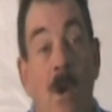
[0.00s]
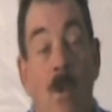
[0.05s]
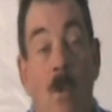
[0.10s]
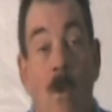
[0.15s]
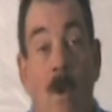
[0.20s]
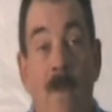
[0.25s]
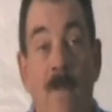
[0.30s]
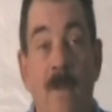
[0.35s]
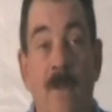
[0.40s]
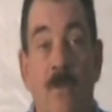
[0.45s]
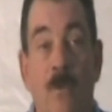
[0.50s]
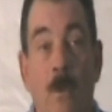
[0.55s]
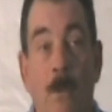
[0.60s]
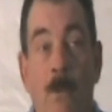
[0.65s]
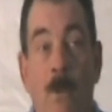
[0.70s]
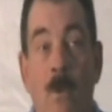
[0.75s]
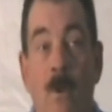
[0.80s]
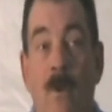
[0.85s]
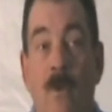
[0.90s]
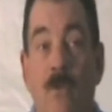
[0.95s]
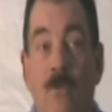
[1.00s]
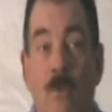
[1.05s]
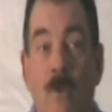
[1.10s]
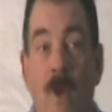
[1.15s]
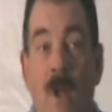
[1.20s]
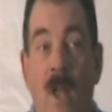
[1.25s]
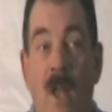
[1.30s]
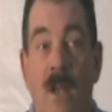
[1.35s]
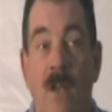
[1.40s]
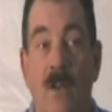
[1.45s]
When this report is
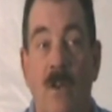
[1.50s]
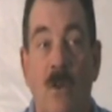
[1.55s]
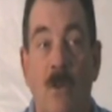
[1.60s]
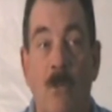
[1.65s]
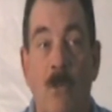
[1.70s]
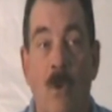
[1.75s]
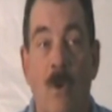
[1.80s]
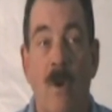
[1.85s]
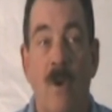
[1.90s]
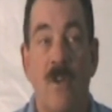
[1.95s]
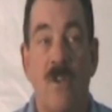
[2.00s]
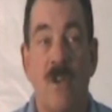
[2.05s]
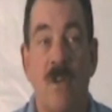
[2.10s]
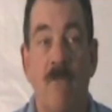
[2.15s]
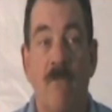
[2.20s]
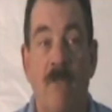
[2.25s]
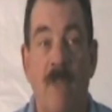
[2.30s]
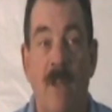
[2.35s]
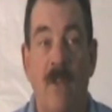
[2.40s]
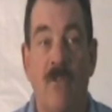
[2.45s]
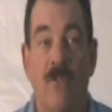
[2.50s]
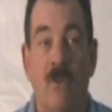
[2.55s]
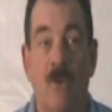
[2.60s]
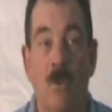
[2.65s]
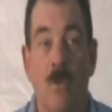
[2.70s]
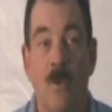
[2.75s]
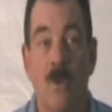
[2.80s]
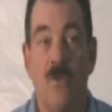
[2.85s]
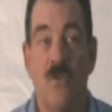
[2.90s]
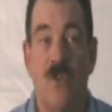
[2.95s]
run, your mortgage investor
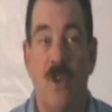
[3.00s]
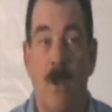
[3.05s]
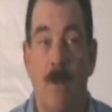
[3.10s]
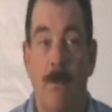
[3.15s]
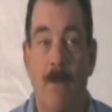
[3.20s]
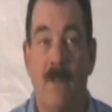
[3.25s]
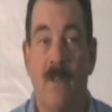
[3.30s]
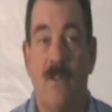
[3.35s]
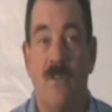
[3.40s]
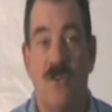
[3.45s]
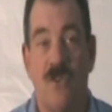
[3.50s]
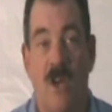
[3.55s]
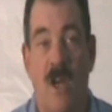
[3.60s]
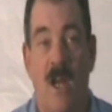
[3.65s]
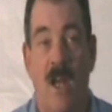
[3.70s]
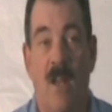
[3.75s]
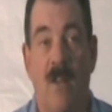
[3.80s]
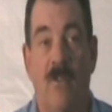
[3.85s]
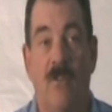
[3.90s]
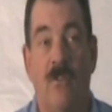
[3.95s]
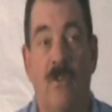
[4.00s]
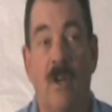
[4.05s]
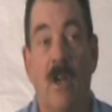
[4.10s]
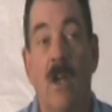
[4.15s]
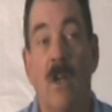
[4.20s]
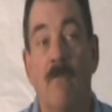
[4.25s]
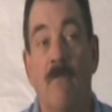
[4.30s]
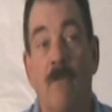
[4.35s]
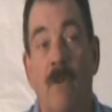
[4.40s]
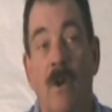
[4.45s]
will jump at the chance to
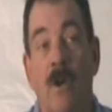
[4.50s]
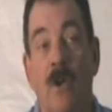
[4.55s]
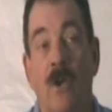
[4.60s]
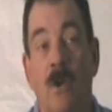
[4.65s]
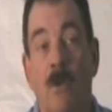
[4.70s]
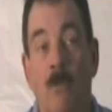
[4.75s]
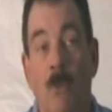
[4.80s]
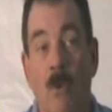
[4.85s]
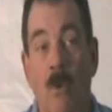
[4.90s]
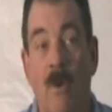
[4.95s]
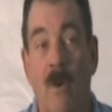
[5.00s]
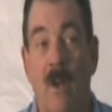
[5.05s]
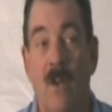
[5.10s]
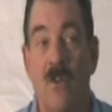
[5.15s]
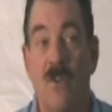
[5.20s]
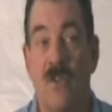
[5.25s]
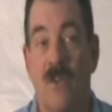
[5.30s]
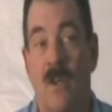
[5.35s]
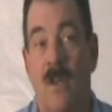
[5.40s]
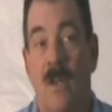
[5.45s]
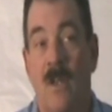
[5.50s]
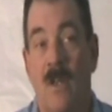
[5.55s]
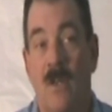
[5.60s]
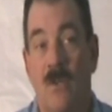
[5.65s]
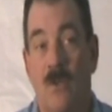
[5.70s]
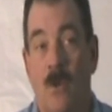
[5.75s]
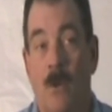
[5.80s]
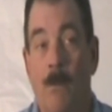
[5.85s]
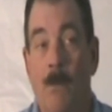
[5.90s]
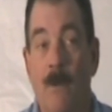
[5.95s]
convert your mortgage
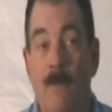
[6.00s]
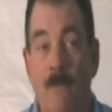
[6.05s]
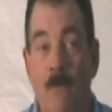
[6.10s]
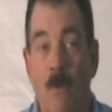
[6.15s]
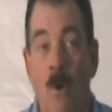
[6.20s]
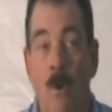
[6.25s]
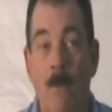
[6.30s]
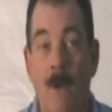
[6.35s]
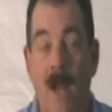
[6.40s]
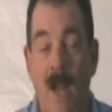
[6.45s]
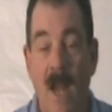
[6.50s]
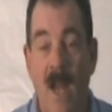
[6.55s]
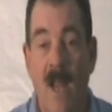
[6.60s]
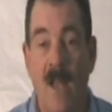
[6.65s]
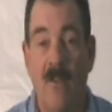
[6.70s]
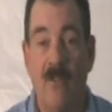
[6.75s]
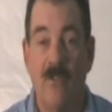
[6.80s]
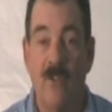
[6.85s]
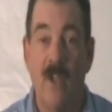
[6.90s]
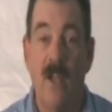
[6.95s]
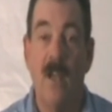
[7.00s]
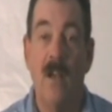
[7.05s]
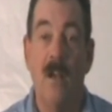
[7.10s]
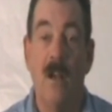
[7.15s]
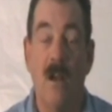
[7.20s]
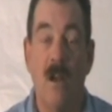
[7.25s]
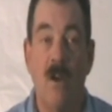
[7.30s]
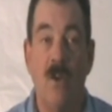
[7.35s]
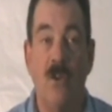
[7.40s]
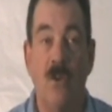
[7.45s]
to a performing asset
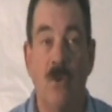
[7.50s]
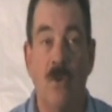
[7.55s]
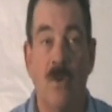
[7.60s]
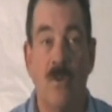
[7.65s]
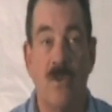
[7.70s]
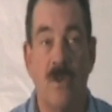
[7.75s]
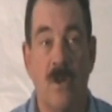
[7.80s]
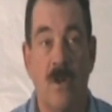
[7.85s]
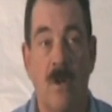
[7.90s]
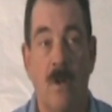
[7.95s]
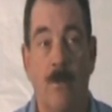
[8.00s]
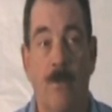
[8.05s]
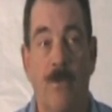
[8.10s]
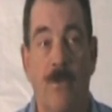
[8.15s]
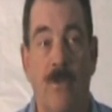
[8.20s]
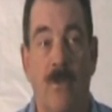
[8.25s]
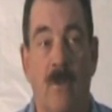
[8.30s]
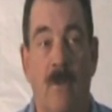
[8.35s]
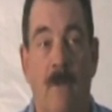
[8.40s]
on your terms.